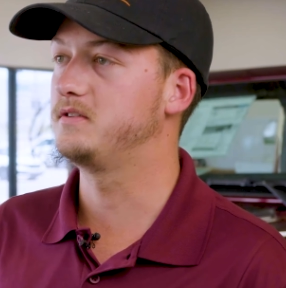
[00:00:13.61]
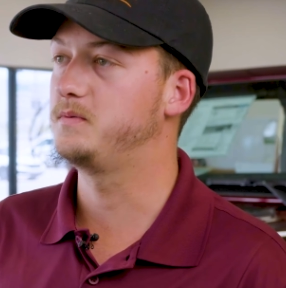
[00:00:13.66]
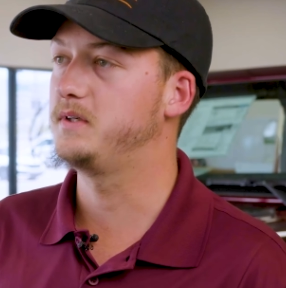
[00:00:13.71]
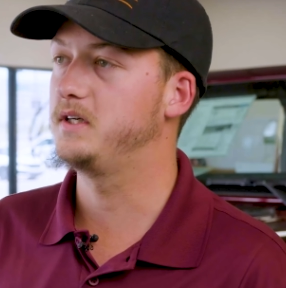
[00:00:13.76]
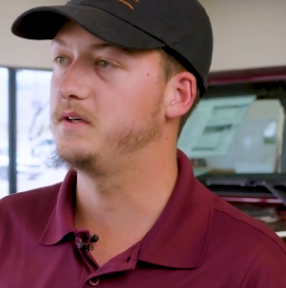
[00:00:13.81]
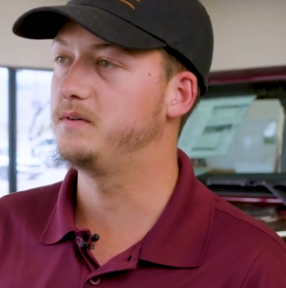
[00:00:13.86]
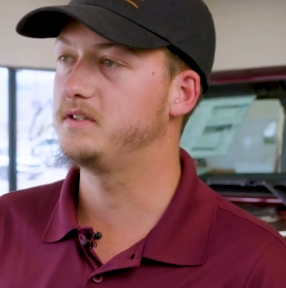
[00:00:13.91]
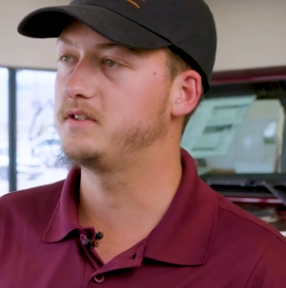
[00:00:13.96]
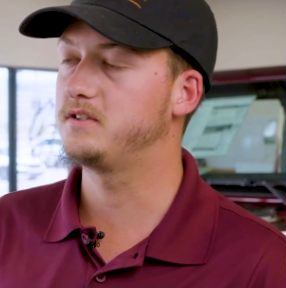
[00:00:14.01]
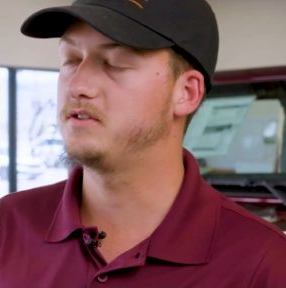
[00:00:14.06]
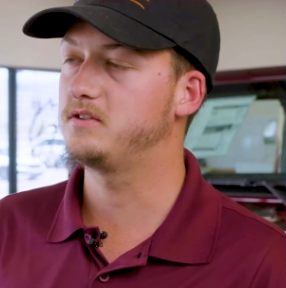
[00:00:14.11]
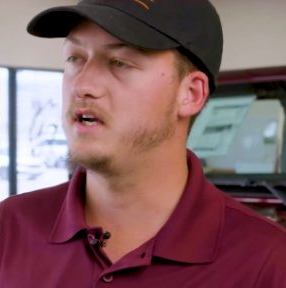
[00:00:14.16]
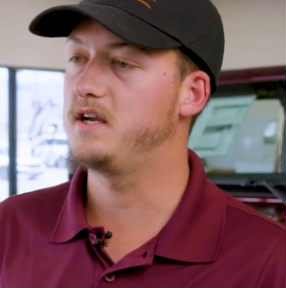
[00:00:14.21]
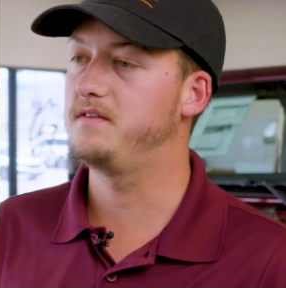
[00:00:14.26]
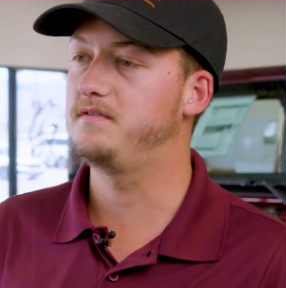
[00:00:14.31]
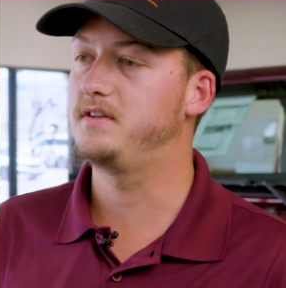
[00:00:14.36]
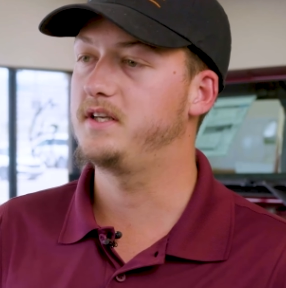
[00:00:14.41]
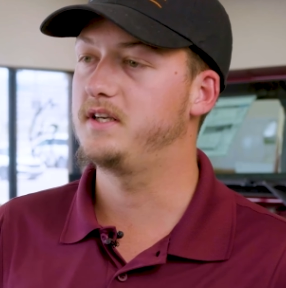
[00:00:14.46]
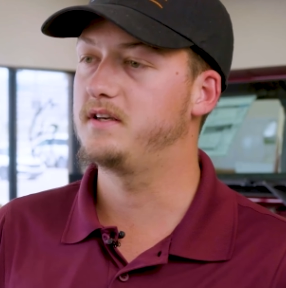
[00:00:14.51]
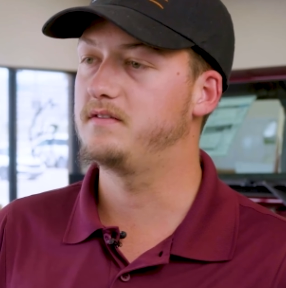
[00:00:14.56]
We always strive
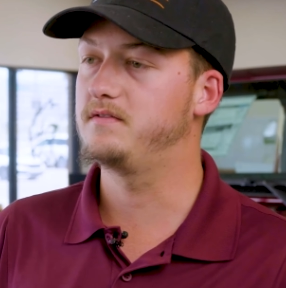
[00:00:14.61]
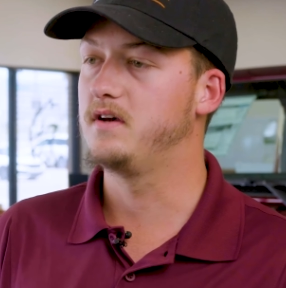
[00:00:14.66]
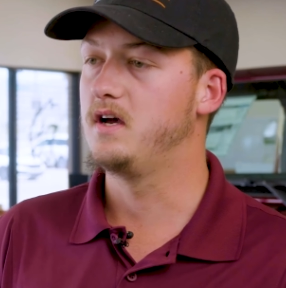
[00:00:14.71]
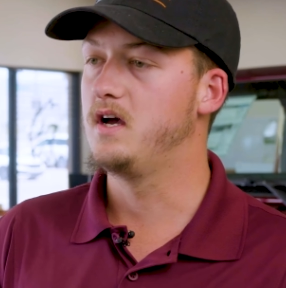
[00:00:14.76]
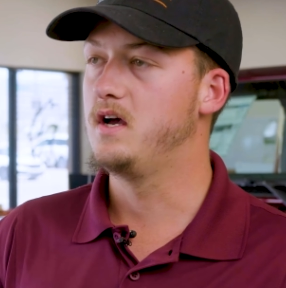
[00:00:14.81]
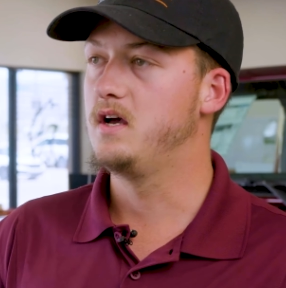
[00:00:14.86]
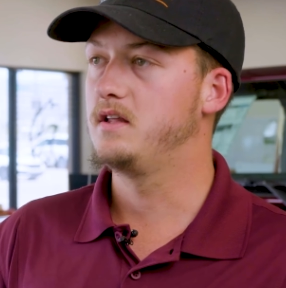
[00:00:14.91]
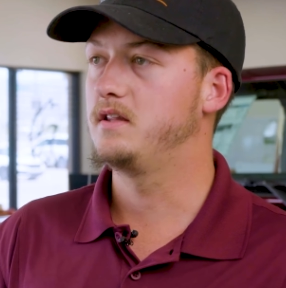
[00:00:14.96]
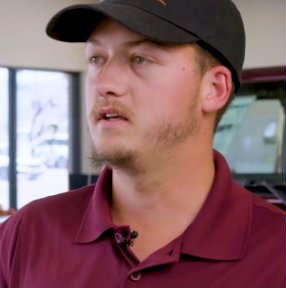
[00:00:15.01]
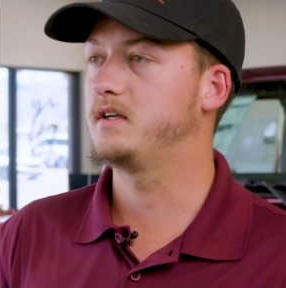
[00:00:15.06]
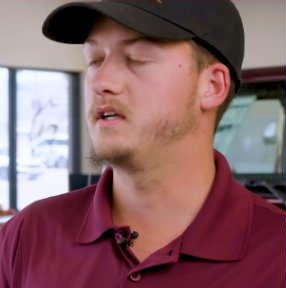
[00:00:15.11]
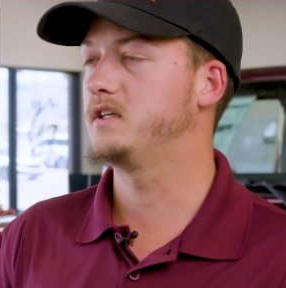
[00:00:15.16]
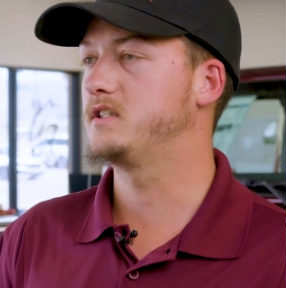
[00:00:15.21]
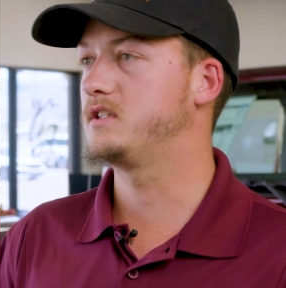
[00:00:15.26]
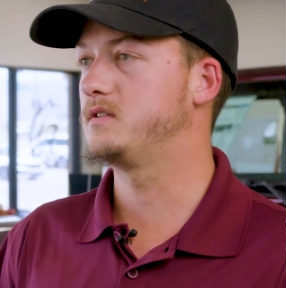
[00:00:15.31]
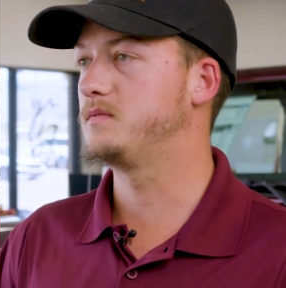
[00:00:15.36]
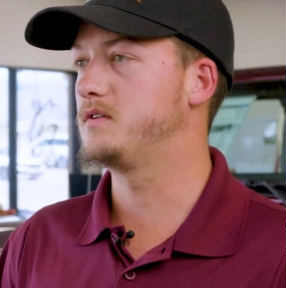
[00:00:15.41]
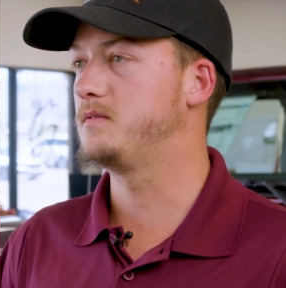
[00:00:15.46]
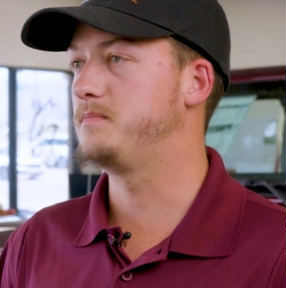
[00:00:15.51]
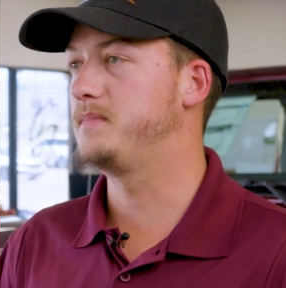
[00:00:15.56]
to give the
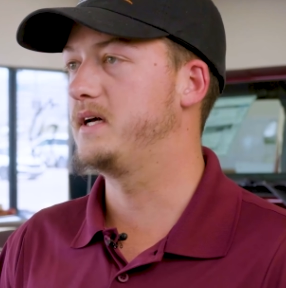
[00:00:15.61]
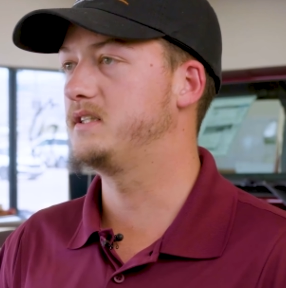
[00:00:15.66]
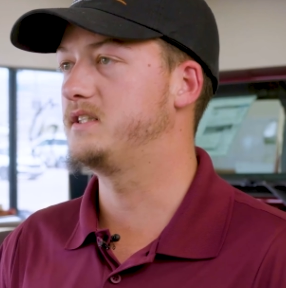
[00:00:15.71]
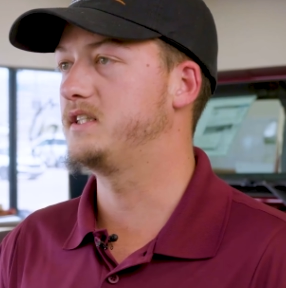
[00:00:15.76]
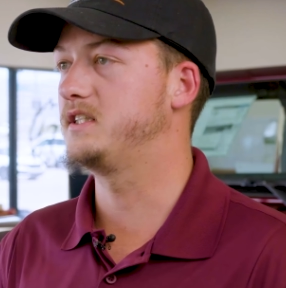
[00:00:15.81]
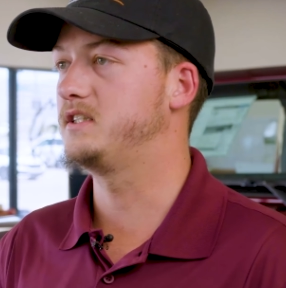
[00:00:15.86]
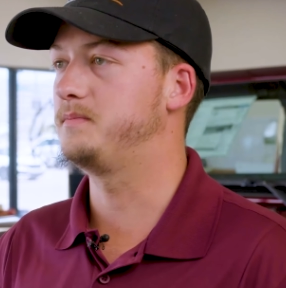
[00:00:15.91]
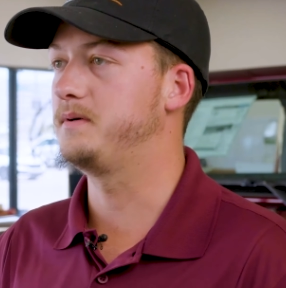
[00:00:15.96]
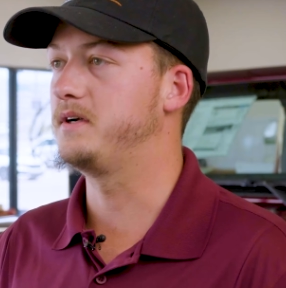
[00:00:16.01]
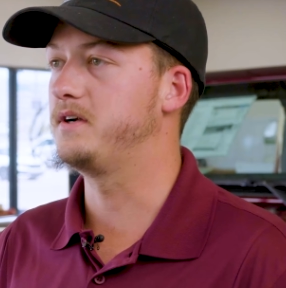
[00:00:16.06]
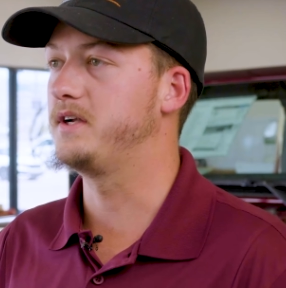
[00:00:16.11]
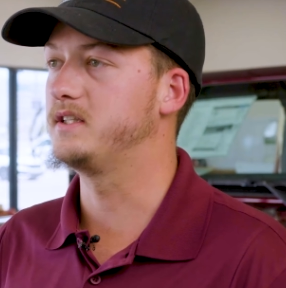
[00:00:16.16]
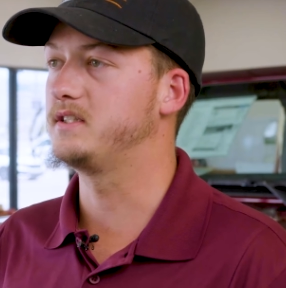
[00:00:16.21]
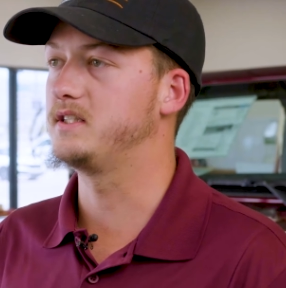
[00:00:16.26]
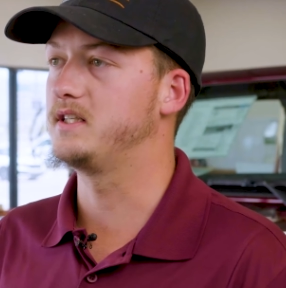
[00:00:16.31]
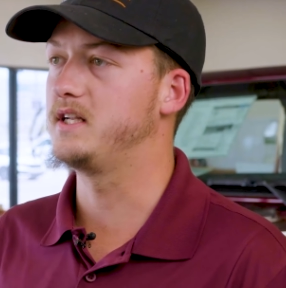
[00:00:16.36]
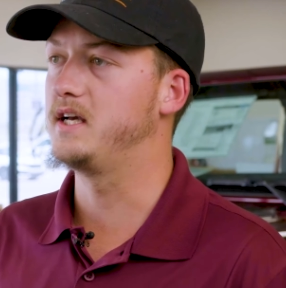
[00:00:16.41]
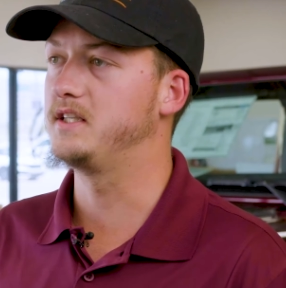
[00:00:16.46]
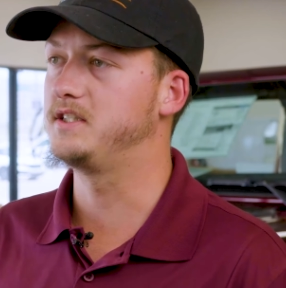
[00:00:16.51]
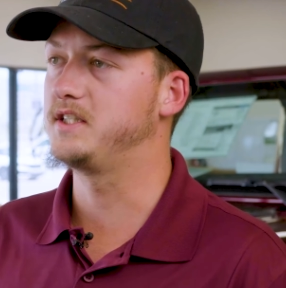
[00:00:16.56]
customer the best experience
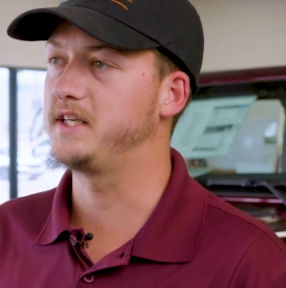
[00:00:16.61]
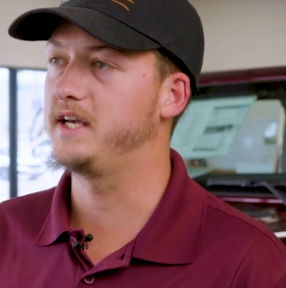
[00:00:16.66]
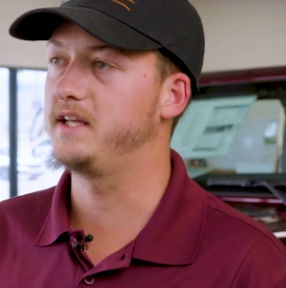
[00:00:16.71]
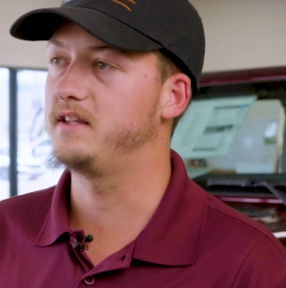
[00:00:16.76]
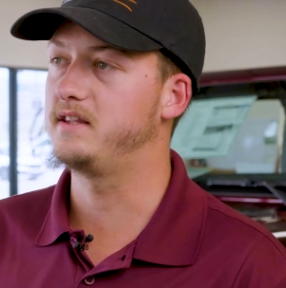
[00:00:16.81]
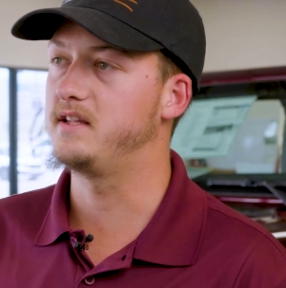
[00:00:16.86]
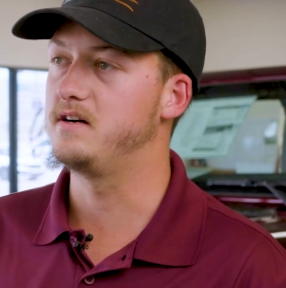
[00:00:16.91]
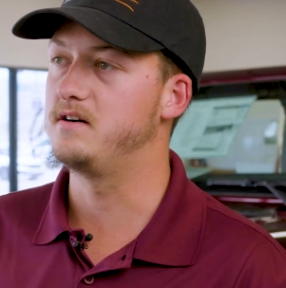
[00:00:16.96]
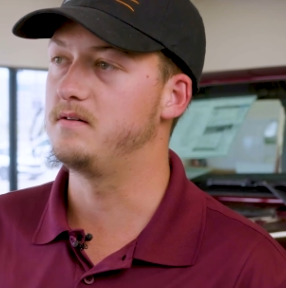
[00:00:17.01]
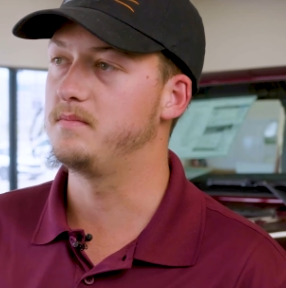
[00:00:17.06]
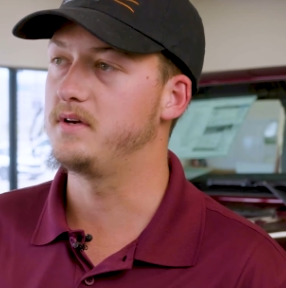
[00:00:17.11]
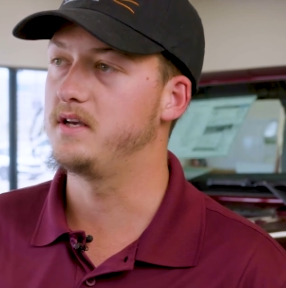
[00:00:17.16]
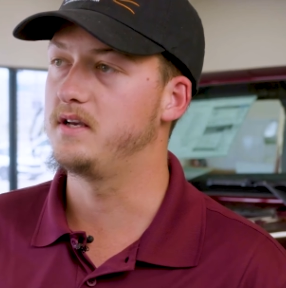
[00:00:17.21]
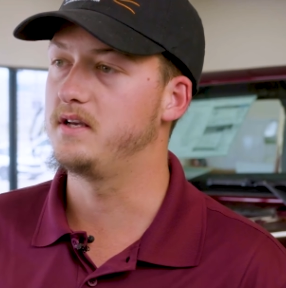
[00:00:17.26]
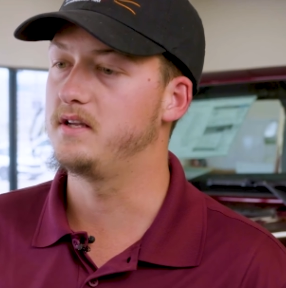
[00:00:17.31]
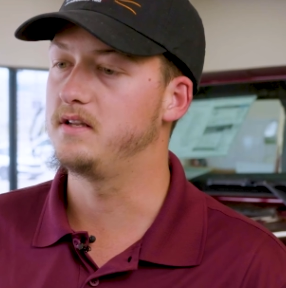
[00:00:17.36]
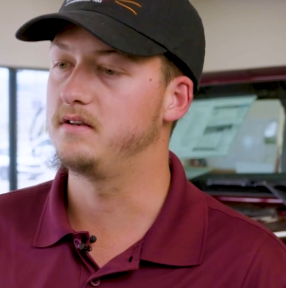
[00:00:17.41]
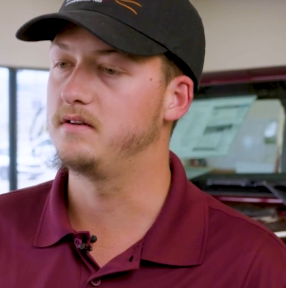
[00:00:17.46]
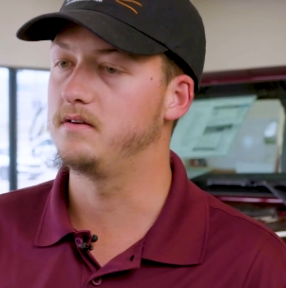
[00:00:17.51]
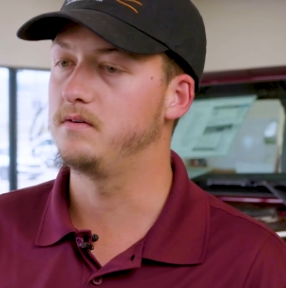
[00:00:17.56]
and educate them
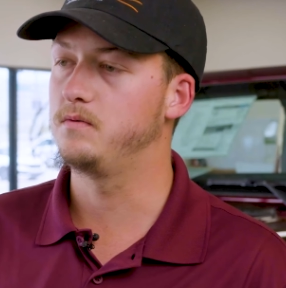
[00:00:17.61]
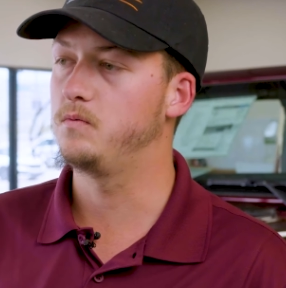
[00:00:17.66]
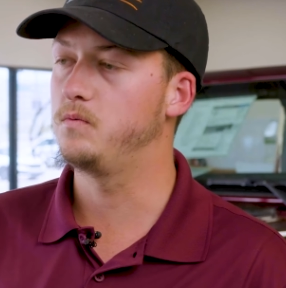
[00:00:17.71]
in